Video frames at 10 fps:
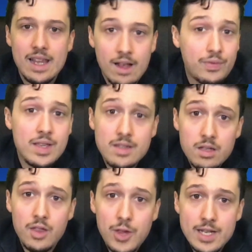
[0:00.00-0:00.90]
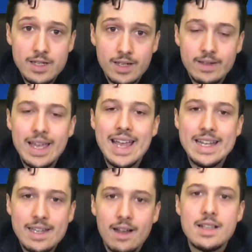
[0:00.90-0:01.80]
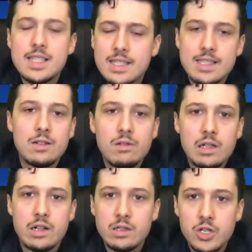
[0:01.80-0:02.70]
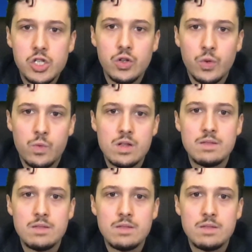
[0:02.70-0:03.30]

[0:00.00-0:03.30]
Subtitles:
if this is authentic, it does still clearly show the words